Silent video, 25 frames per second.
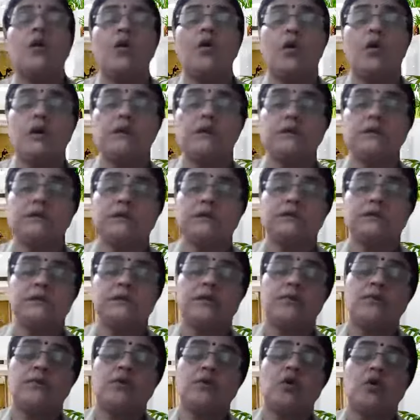All this
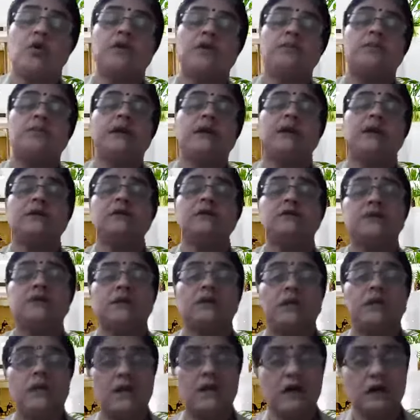impure blood to
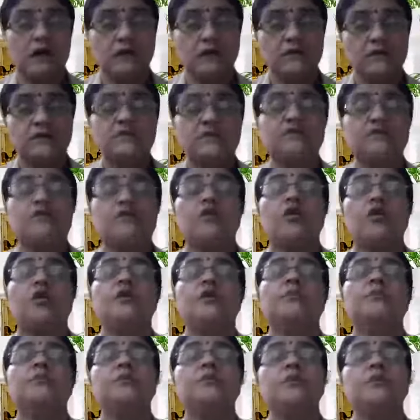the lungs
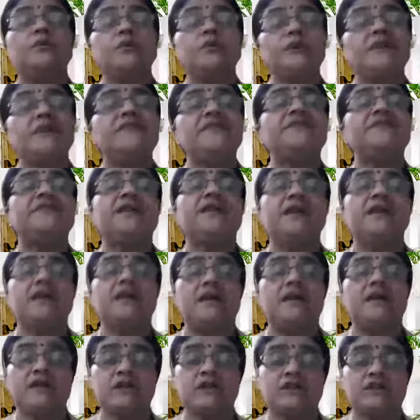for
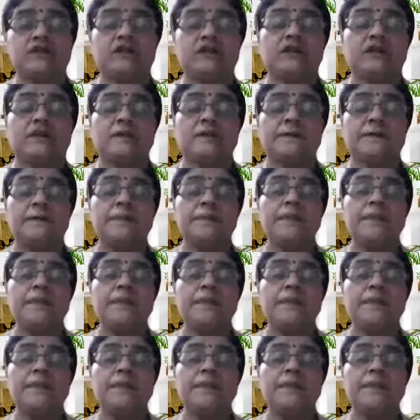purification.